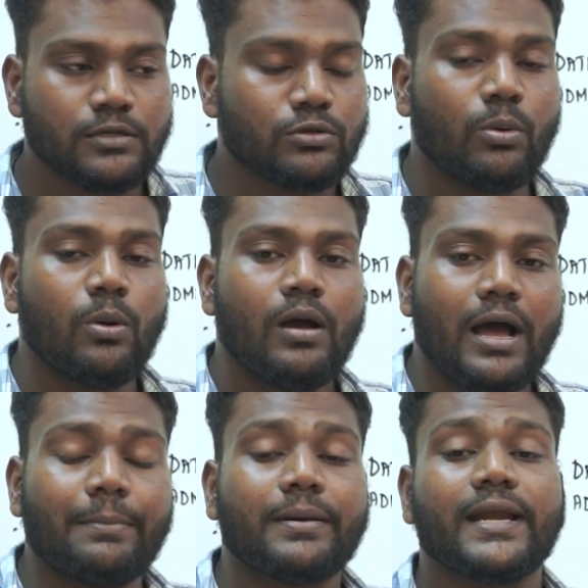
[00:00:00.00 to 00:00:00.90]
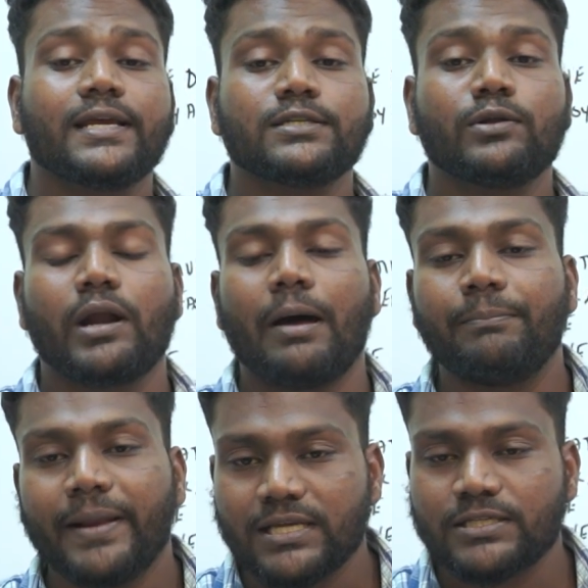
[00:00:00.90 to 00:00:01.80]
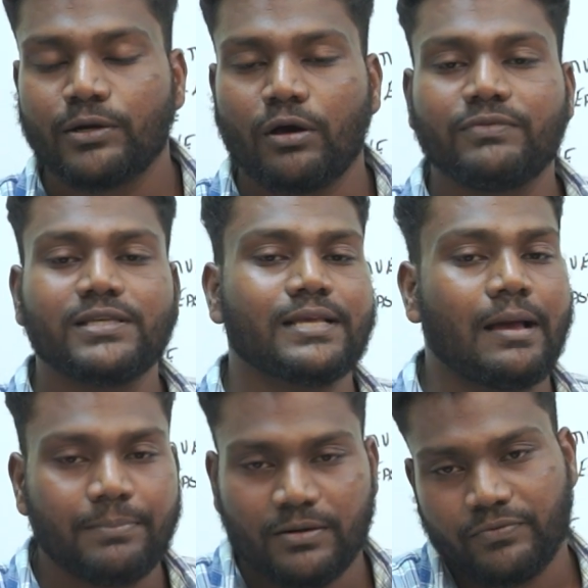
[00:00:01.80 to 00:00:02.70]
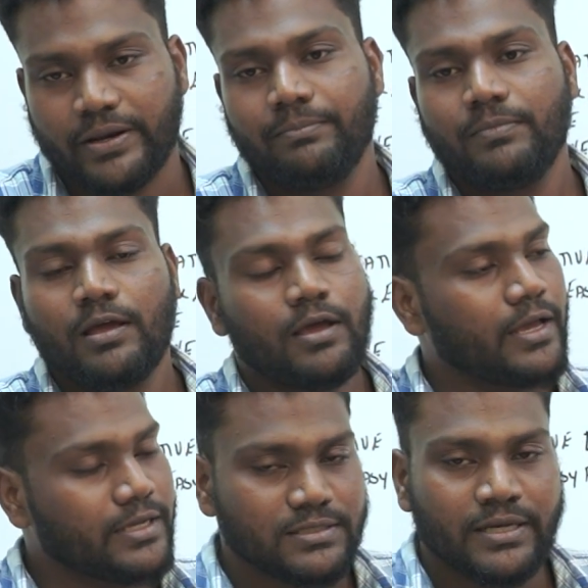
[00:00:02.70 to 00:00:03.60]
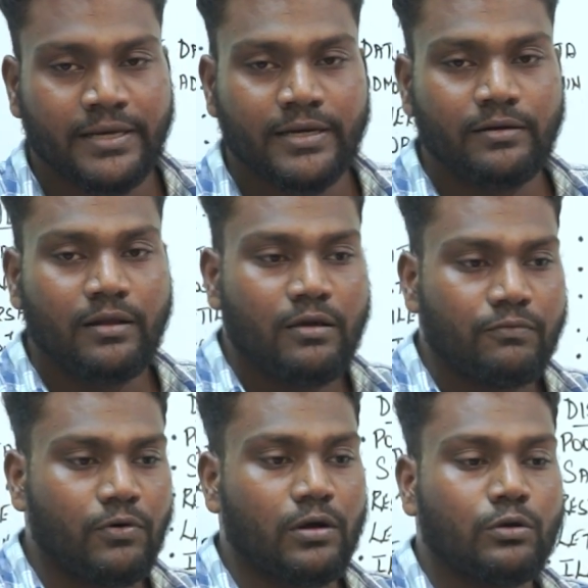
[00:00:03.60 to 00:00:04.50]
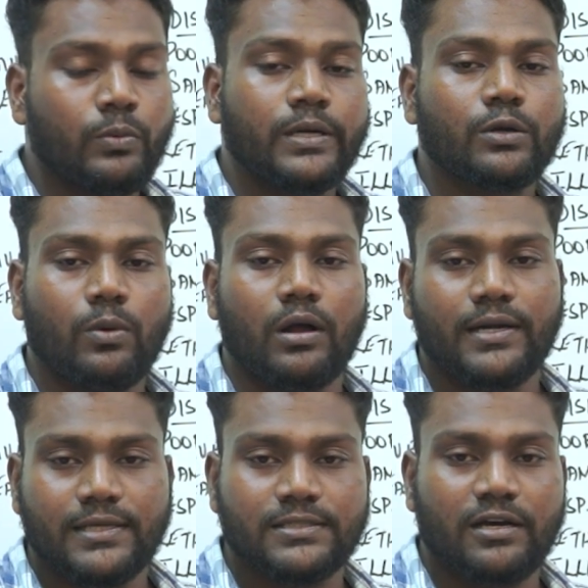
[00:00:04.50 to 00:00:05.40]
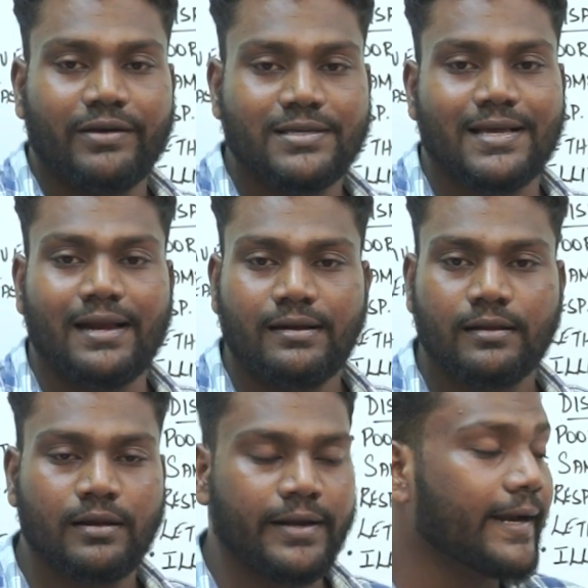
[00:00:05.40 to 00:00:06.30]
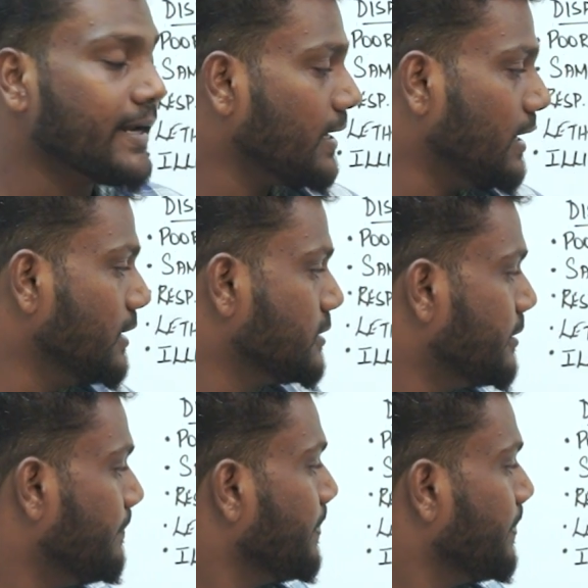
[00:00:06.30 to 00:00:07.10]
So upgradation or updation of the sample frame is needed for good quality surveys and data collection.